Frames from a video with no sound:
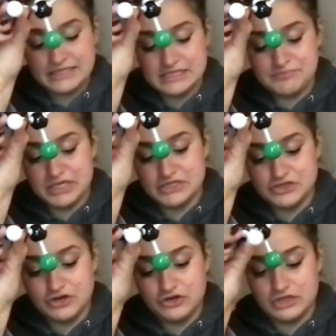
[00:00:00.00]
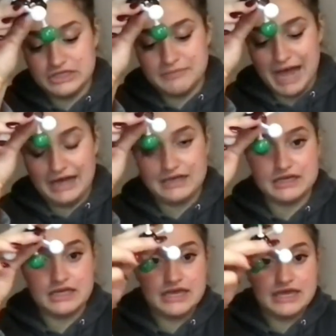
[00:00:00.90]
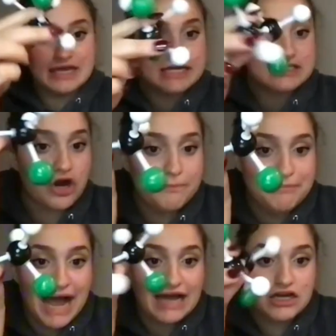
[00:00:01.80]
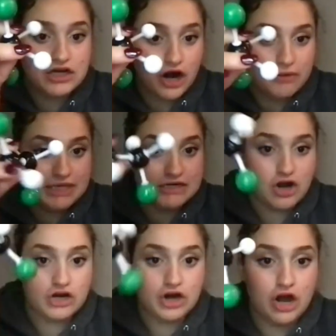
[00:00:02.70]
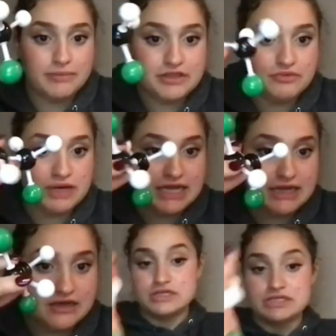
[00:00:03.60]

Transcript: this big circle in the back is our back carbon, our carbon 3. This